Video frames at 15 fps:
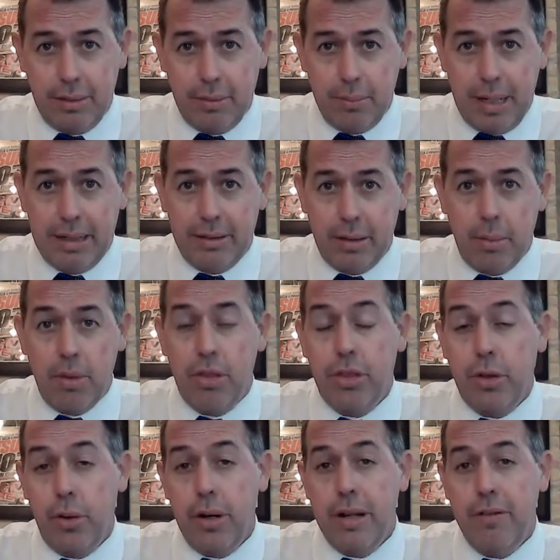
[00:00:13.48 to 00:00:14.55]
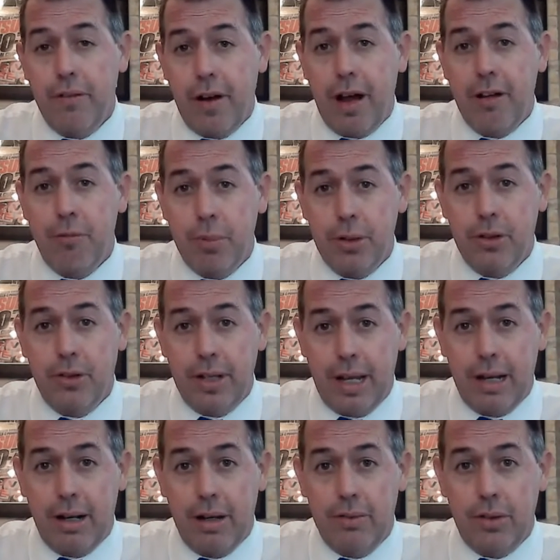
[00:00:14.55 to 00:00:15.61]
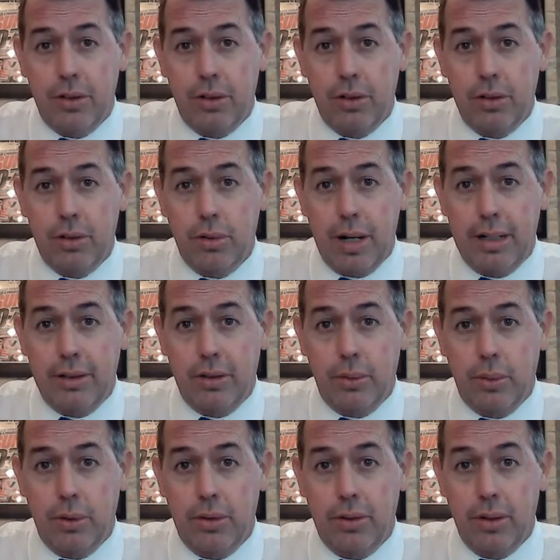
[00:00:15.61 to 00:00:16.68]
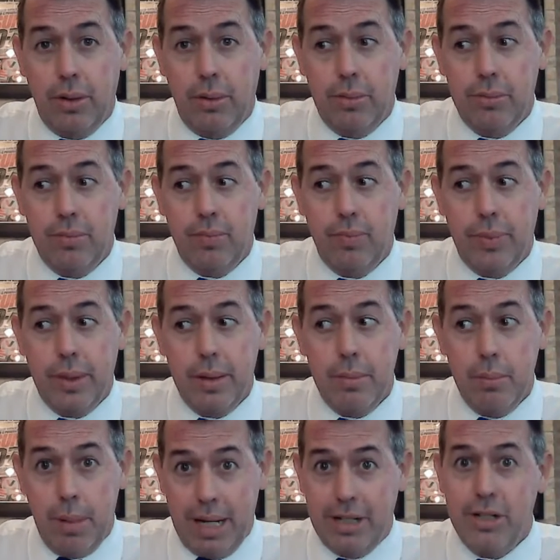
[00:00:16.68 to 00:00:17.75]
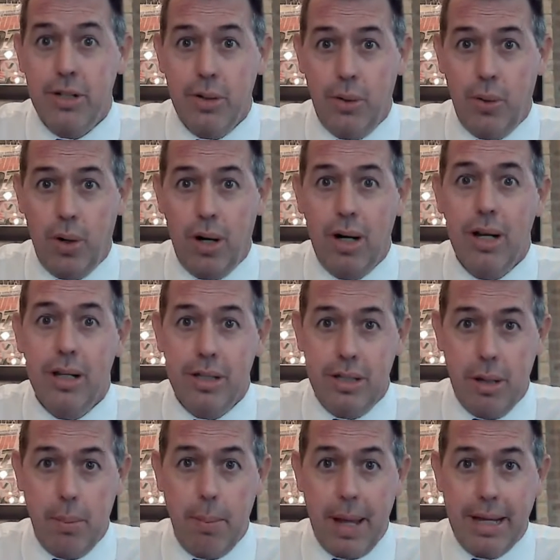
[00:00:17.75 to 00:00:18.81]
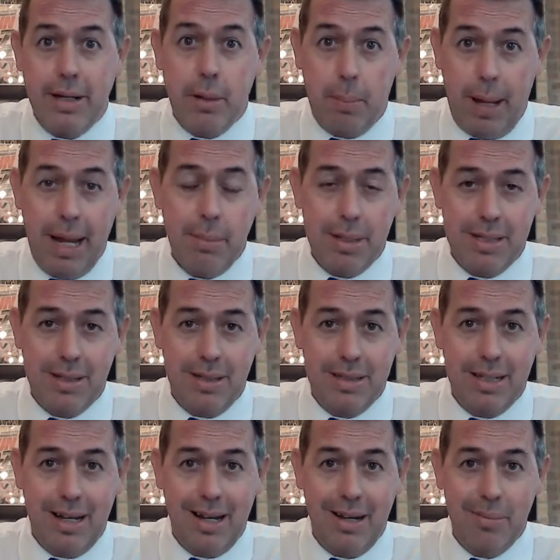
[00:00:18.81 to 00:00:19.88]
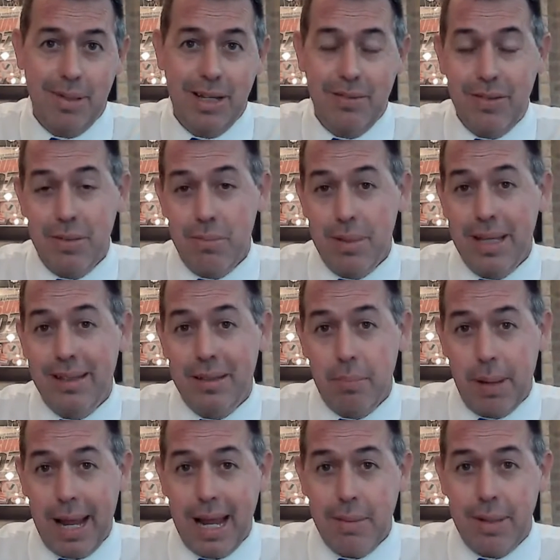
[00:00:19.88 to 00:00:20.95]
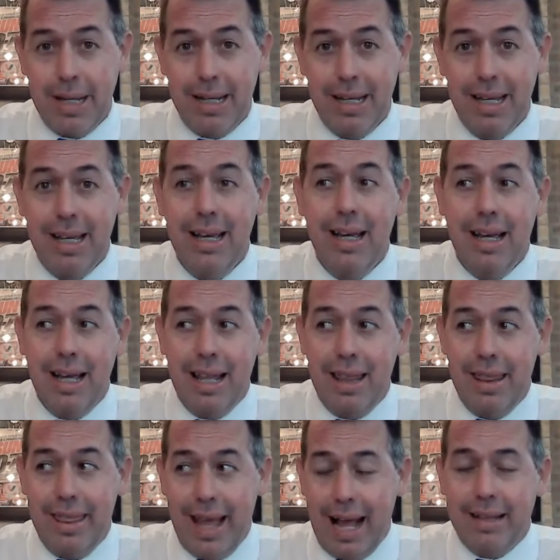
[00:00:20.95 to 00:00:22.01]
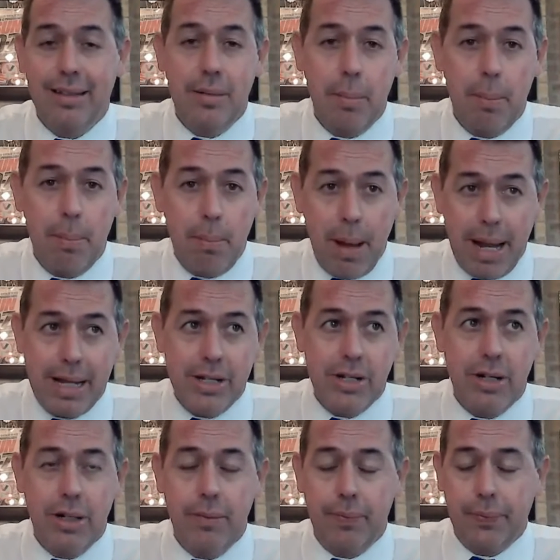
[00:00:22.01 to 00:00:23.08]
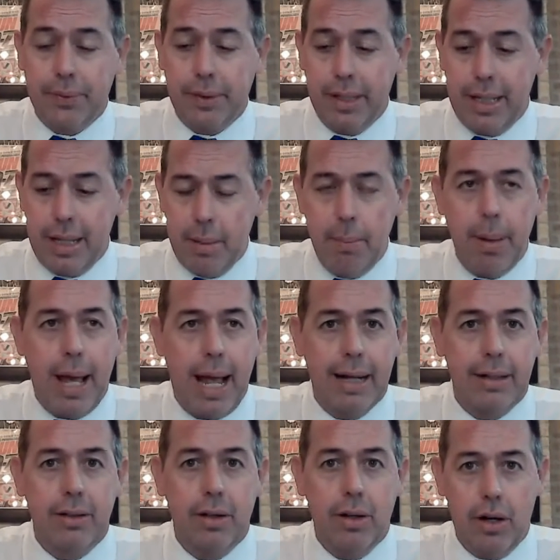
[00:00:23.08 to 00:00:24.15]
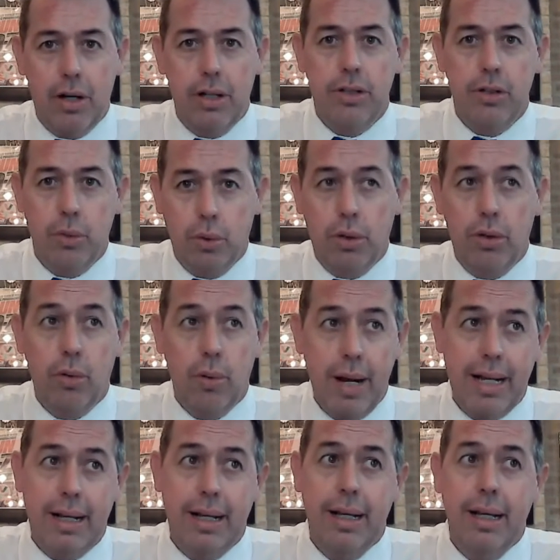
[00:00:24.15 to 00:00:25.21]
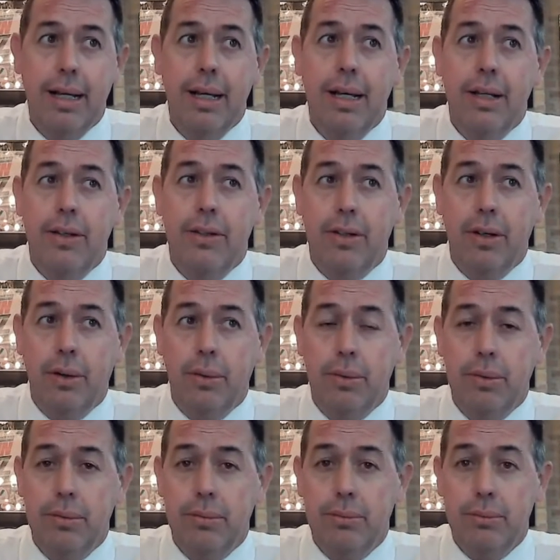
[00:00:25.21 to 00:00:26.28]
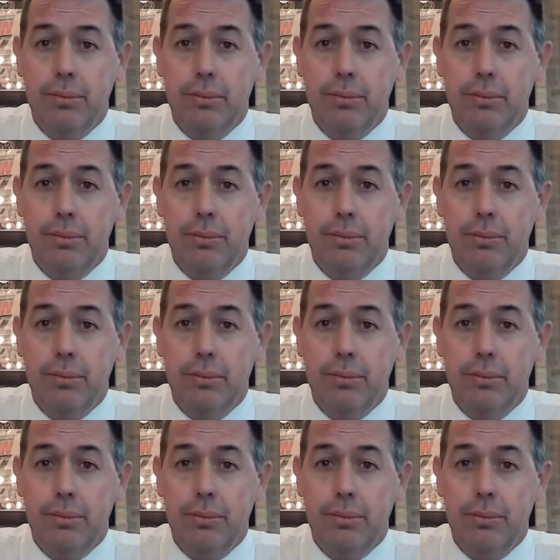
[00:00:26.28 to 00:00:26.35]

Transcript: makes up 35% of your credit score. So make sure you make your payments on time. If you miss a payment, that's a major impact on your credit. So